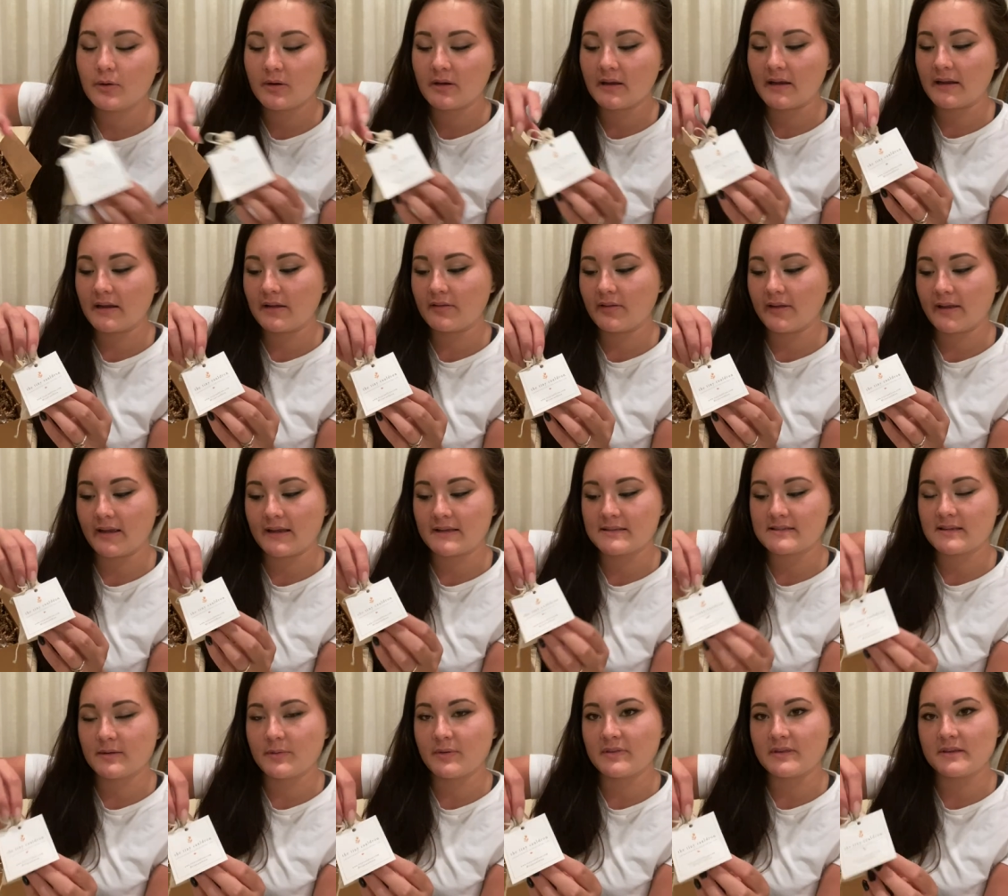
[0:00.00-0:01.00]
Kind of like I
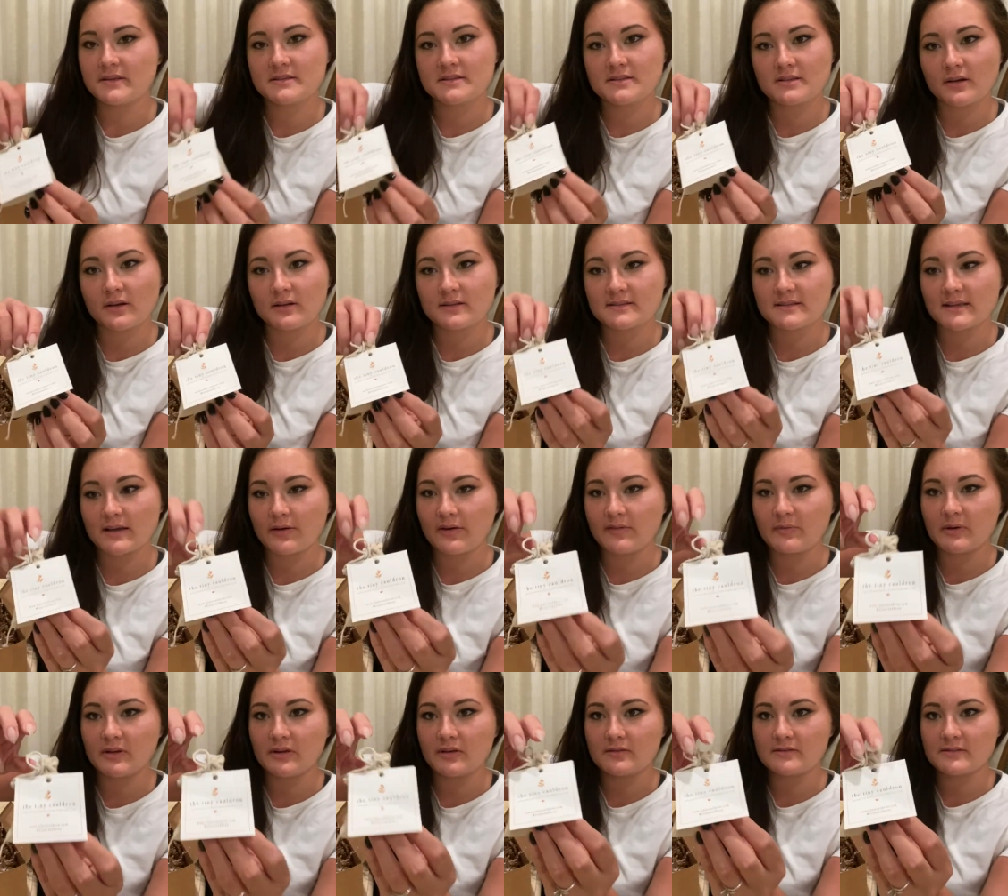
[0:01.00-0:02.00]
said with the salts, how I've
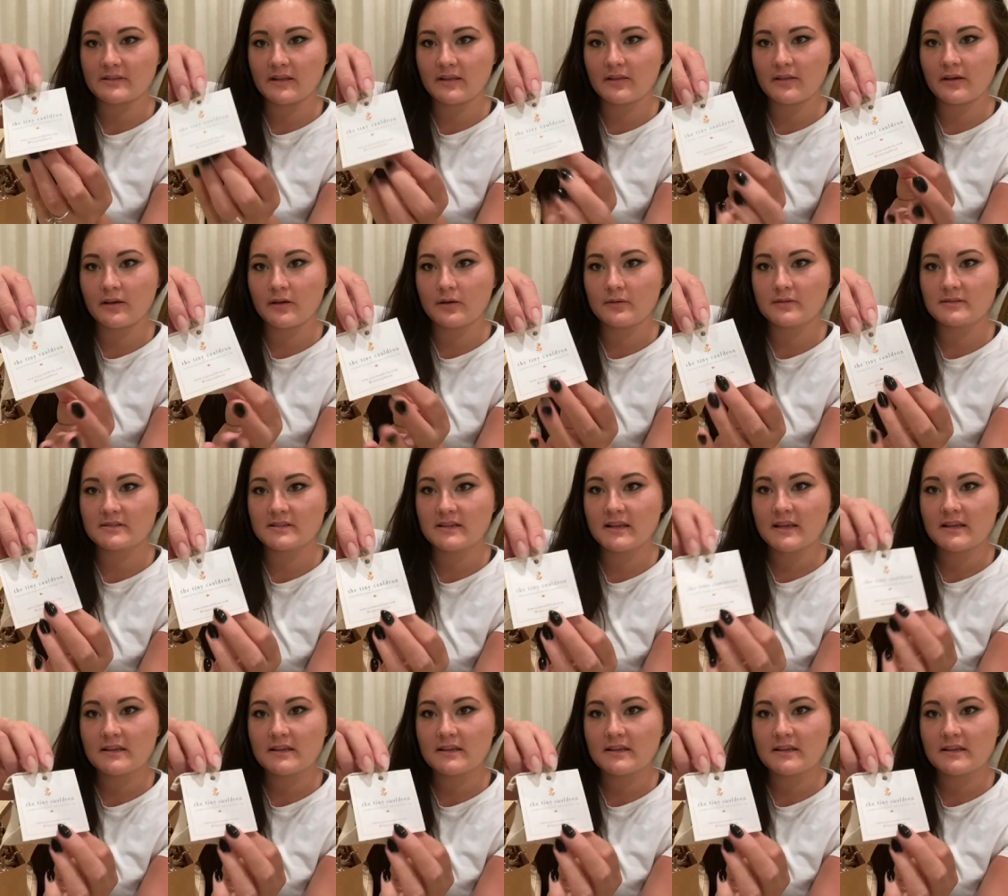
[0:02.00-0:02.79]
been using those.